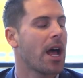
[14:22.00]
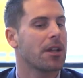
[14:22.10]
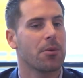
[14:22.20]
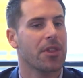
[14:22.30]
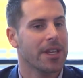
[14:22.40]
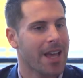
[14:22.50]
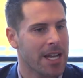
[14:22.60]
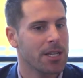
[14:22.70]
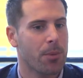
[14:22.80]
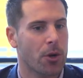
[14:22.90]
I don't think
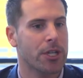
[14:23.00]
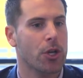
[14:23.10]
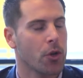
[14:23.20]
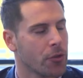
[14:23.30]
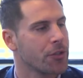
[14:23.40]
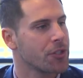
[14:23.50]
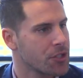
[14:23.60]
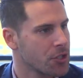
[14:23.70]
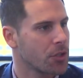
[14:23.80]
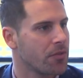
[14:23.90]
anybody
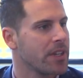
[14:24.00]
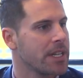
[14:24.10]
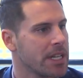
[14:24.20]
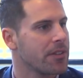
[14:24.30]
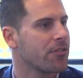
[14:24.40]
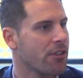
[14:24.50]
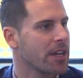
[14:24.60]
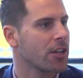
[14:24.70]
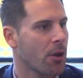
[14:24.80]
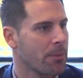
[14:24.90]
understood the need for
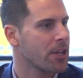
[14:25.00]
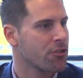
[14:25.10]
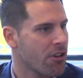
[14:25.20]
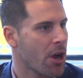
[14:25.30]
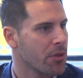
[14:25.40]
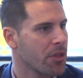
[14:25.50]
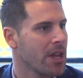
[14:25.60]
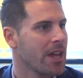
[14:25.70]
economic growth